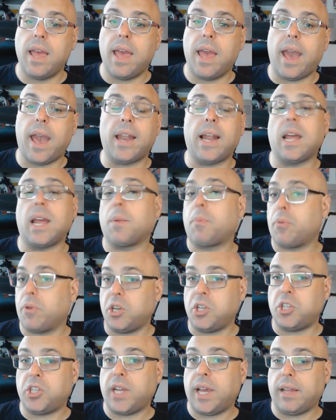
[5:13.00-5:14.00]
And I
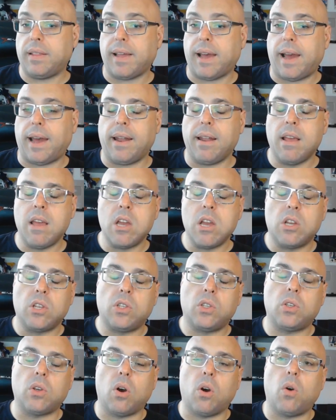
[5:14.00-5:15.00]
appreciate that.
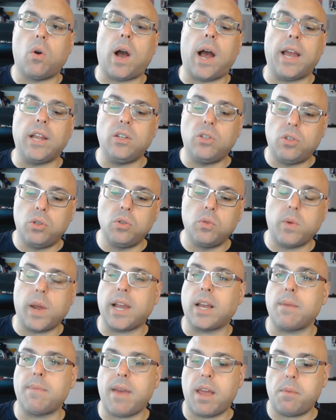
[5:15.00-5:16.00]
So I do
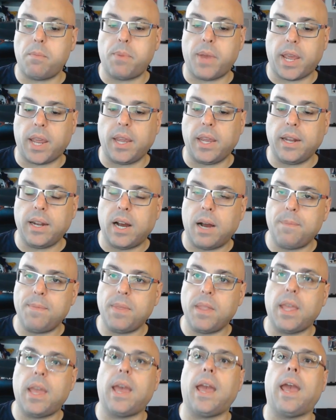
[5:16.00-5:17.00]
recommend picking it up.
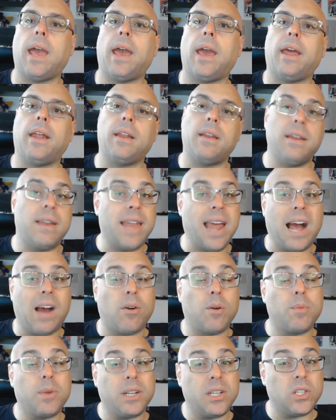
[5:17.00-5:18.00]
And
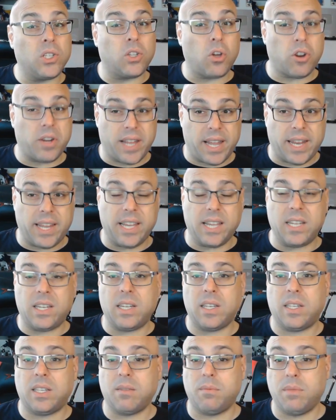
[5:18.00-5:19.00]
now I'm going to start getting
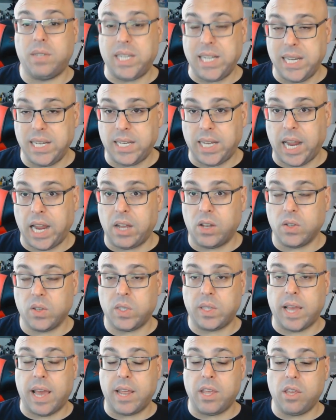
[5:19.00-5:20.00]
into some
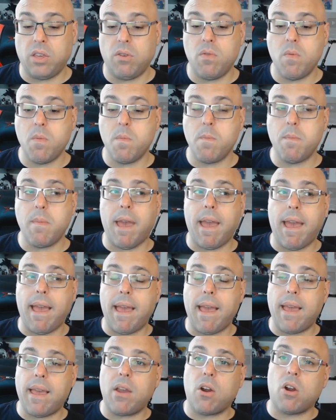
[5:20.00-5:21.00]
details that you
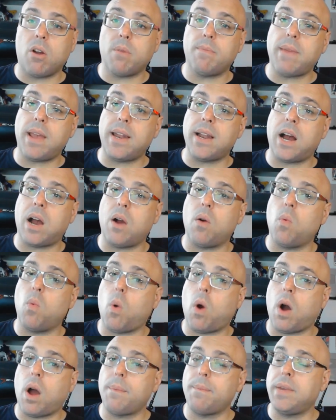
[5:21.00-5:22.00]
may or may not
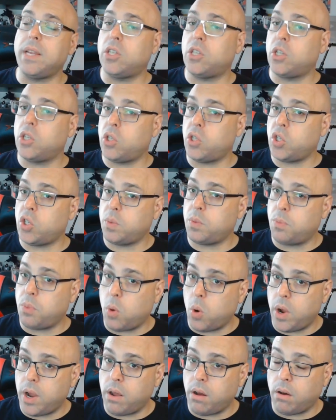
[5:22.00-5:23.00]
want me to
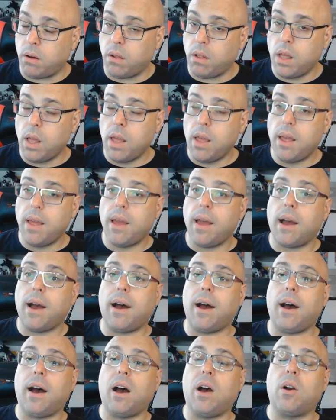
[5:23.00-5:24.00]
spoil,
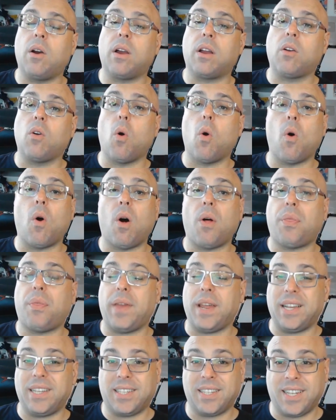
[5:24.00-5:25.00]
all
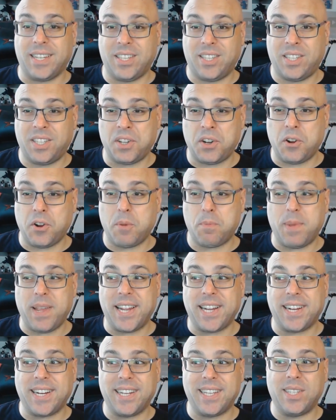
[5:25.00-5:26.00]
things considered,
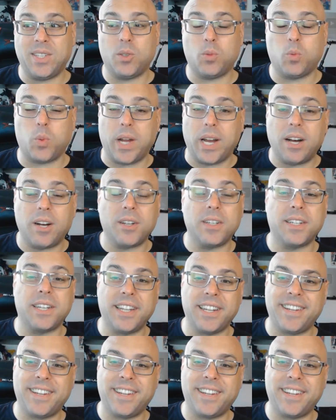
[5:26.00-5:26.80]
because, well,